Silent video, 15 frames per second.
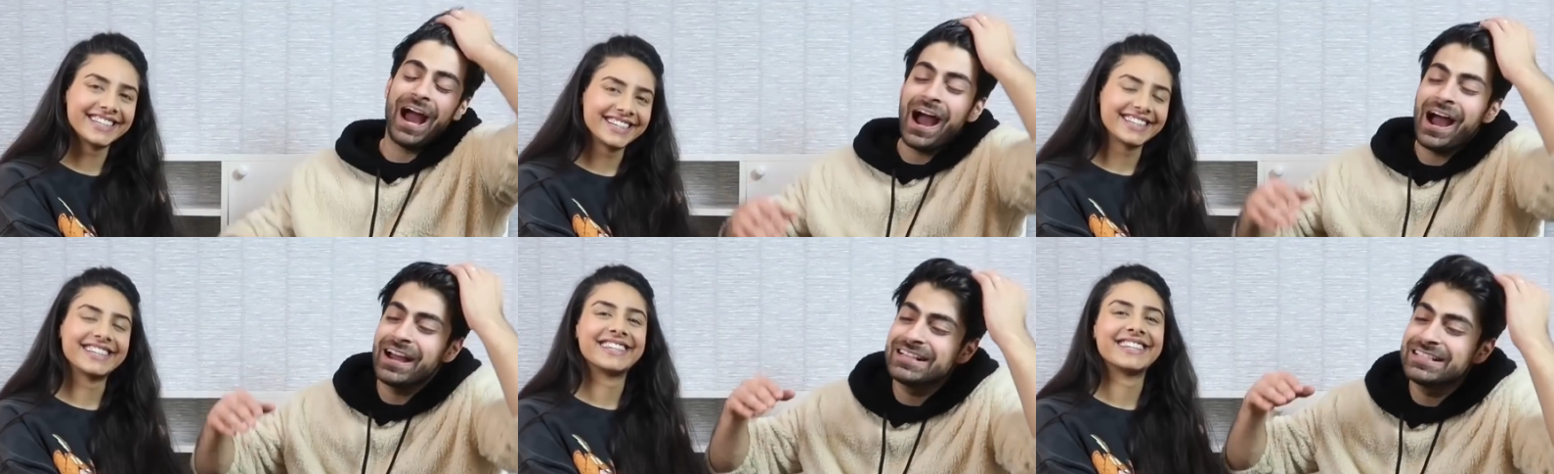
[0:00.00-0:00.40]

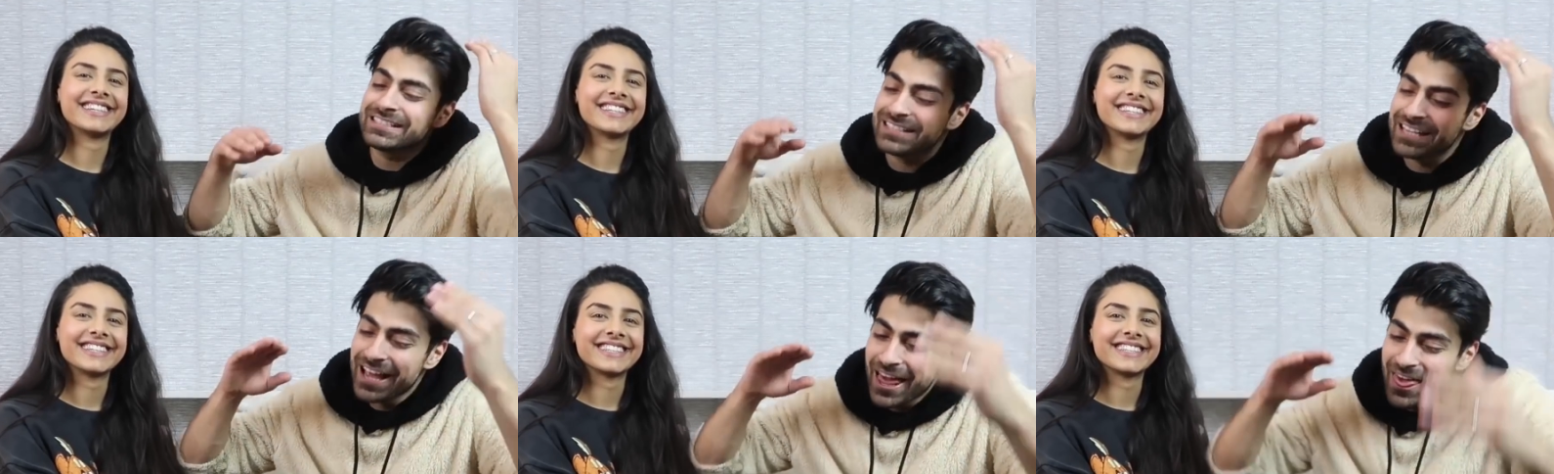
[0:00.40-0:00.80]
Speaker 1: guys?
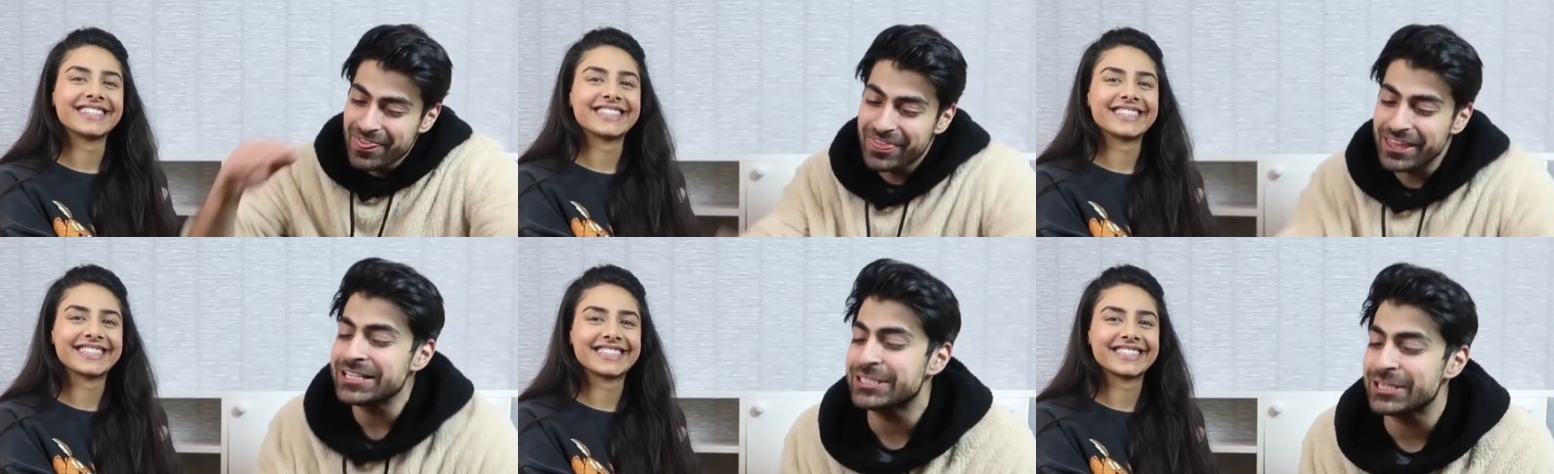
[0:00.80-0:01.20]

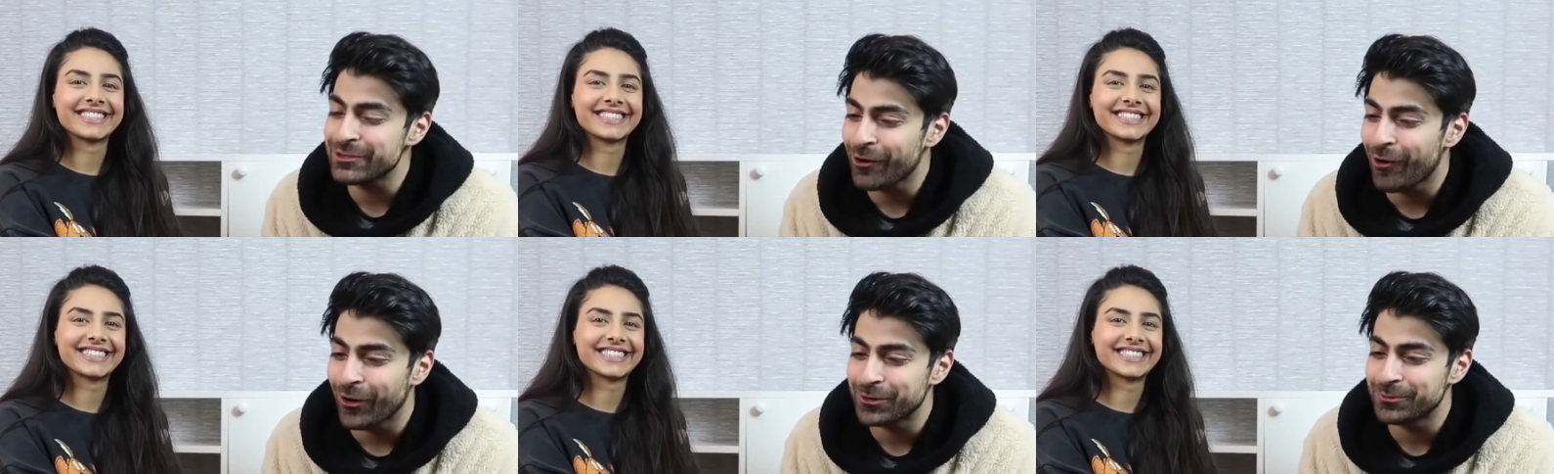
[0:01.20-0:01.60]
This is
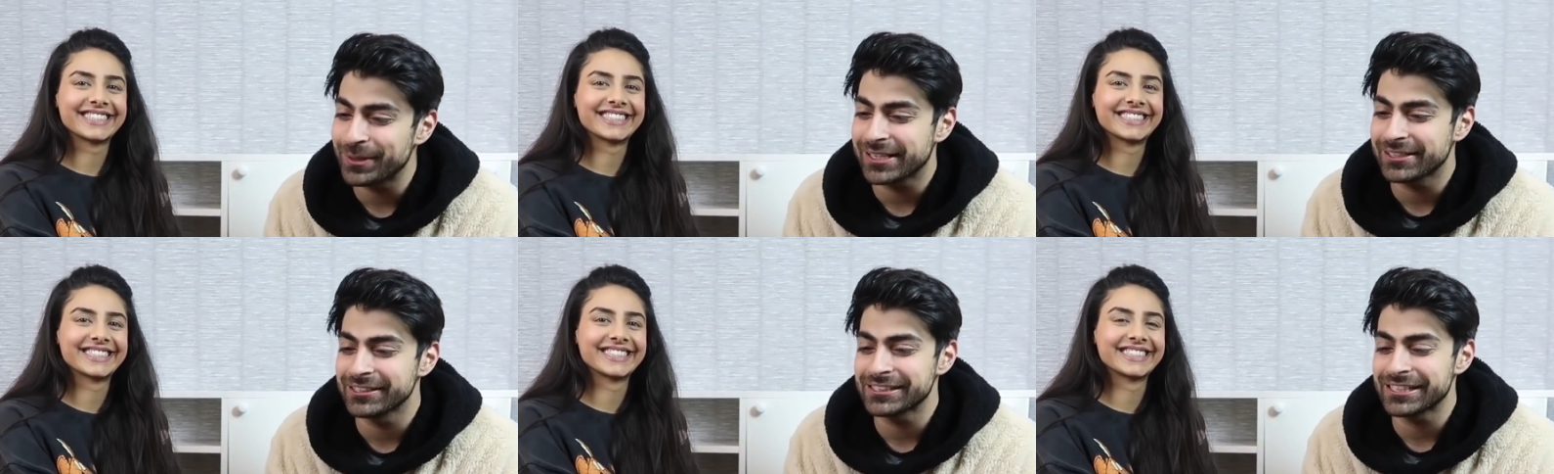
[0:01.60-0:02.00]
odd
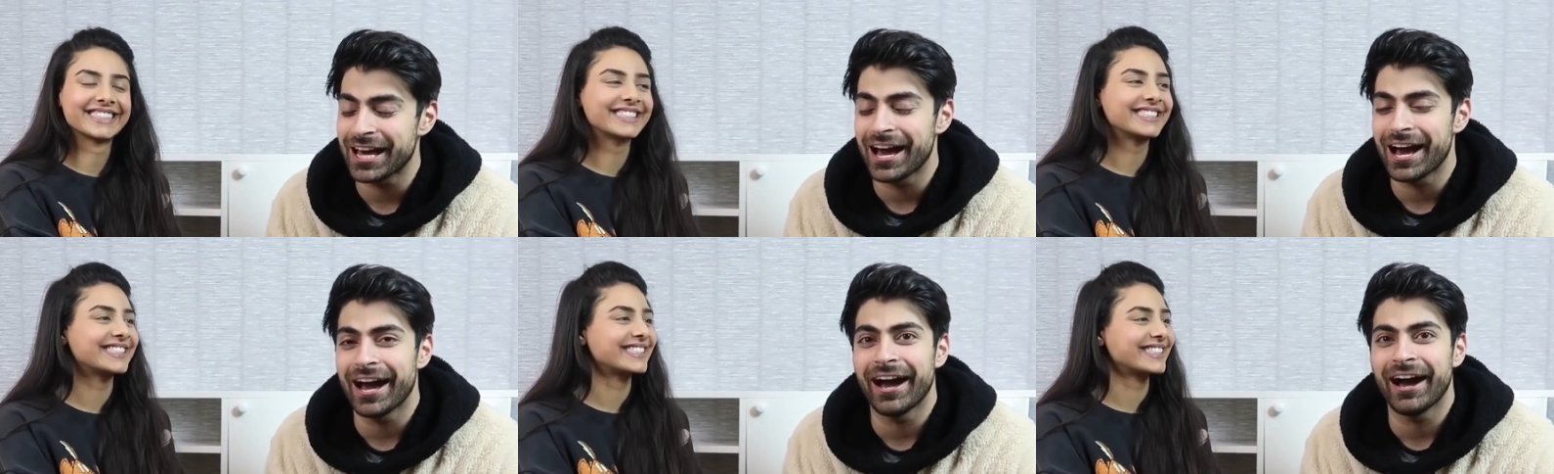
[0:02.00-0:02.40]
because I,
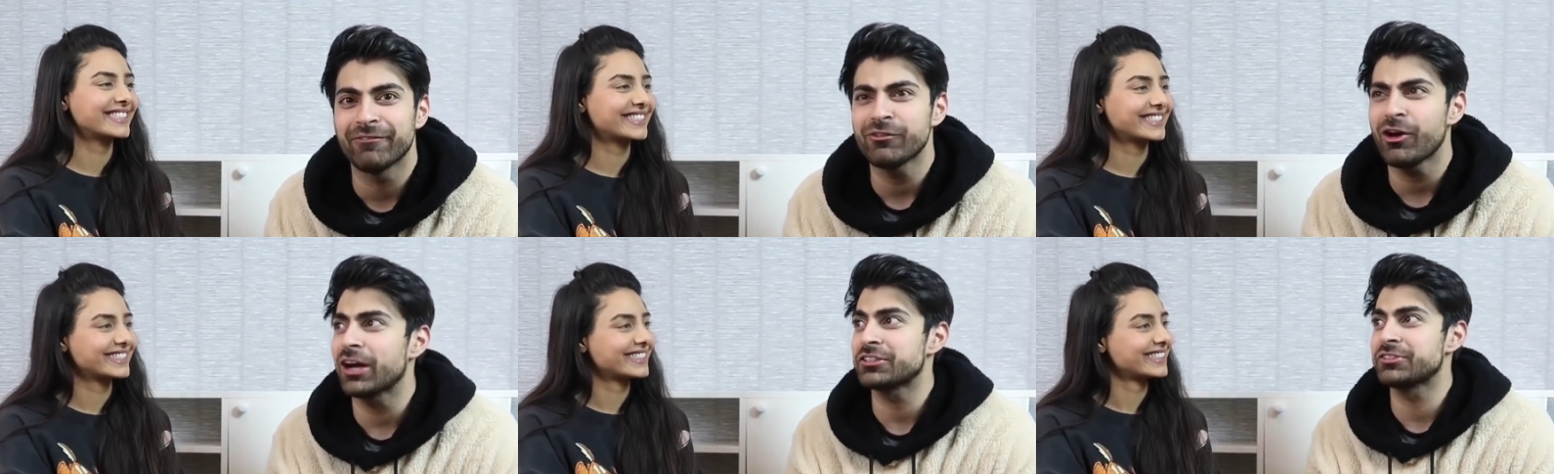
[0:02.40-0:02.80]
have
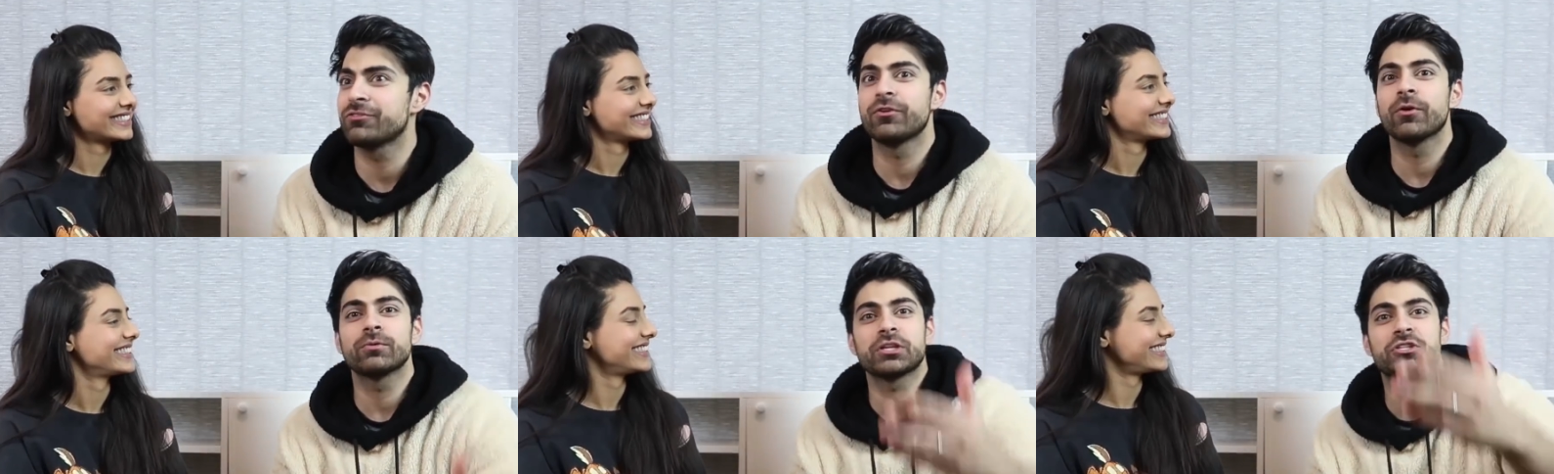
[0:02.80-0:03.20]
not actually
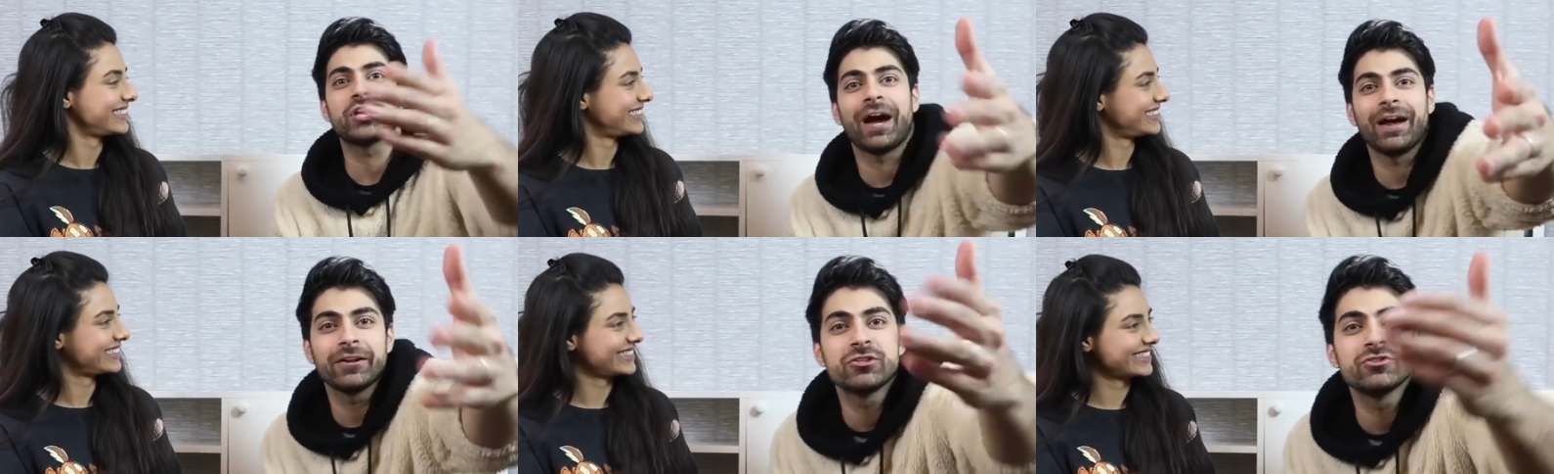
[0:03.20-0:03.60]
filmed a
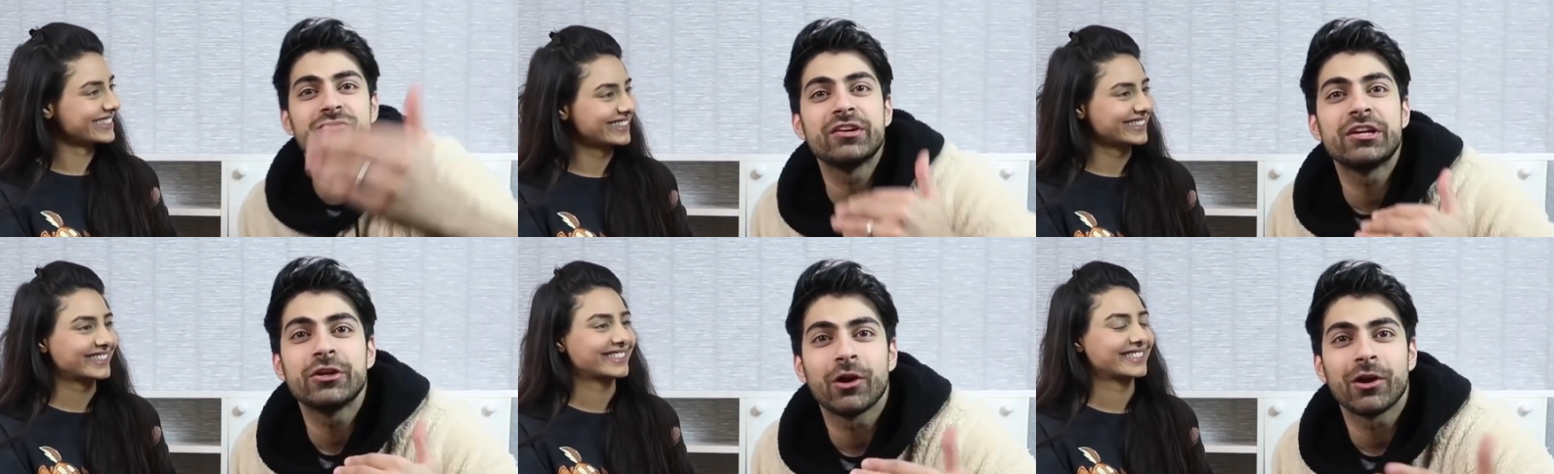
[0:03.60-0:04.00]
challenge
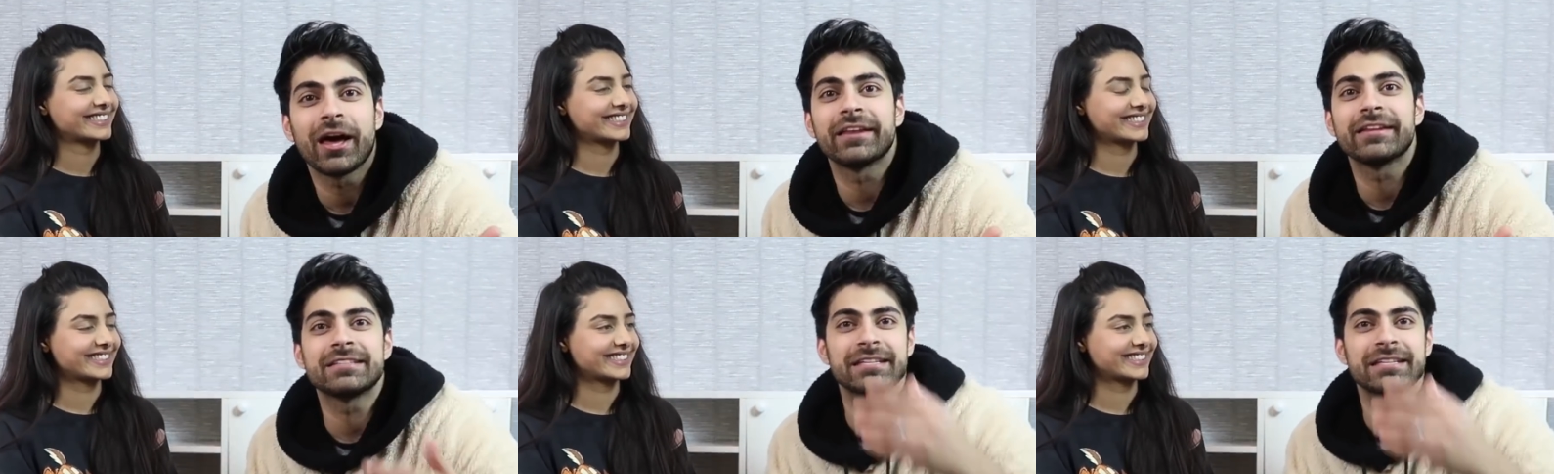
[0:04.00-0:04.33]
video like